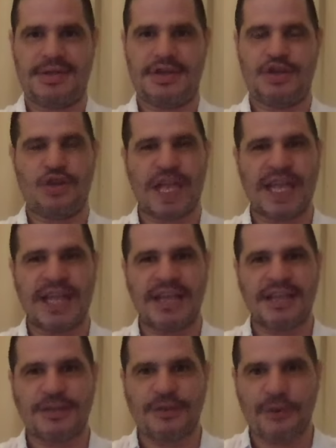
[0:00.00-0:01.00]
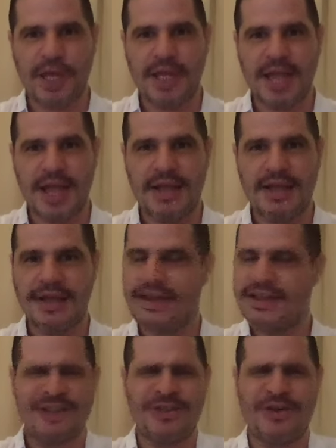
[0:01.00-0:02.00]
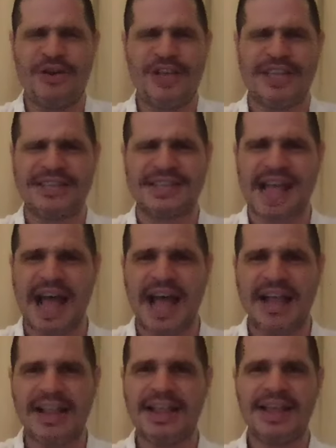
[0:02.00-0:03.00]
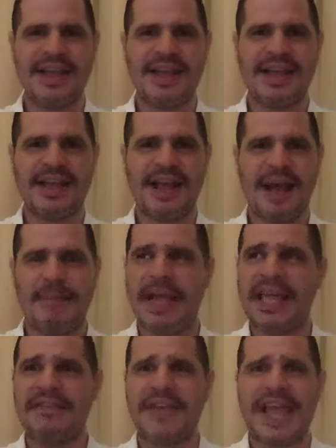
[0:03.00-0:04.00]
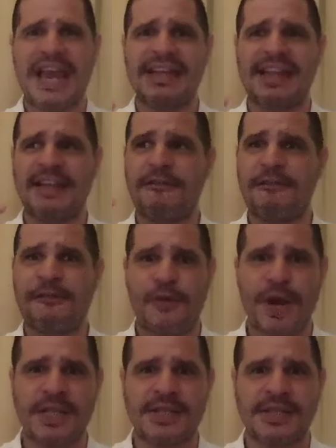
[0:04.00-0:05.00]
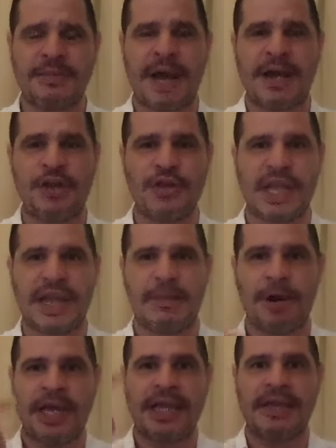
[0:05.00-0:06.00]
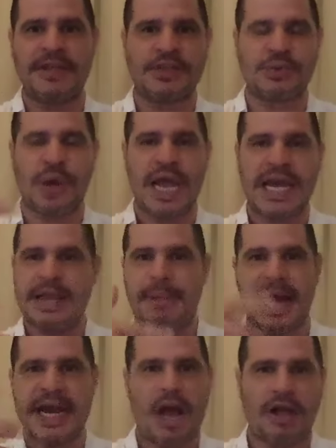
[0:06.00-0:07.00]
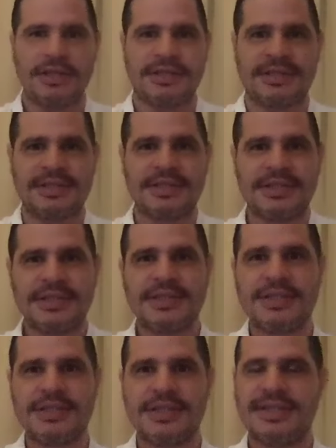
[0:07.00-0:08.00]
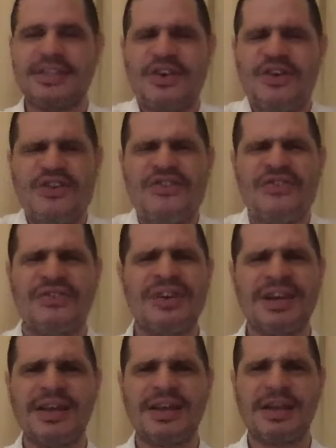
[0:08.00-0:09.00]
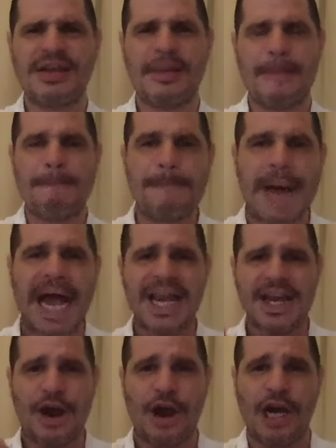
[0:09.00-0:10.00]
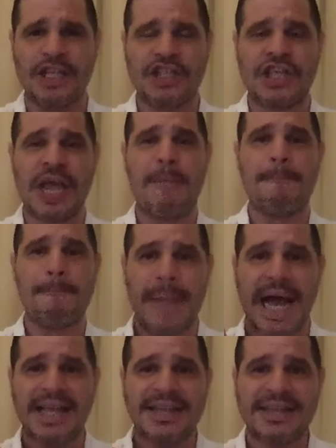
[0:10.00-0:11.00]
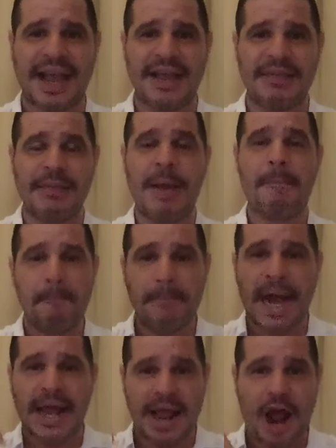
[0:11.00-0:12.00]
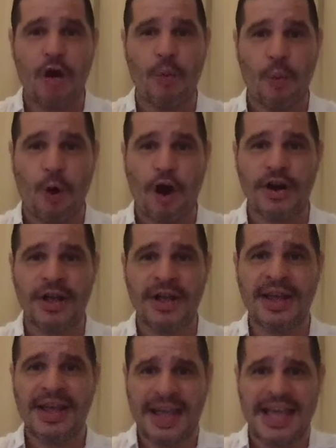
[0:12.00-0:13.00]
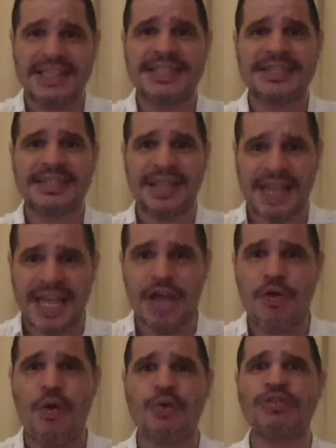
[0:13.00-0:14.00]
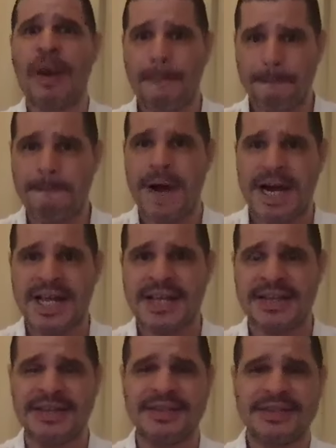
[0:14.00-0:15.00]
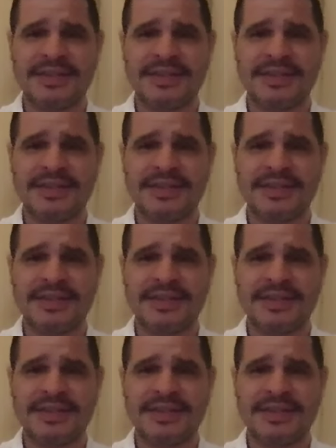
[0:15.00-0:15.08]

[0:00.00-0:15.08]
You think it's free that? No, it's not. I'm not giving anything free to nobody. You think I'm going to give it to anybody else? No. My knowledge, my time, my hard work equals money.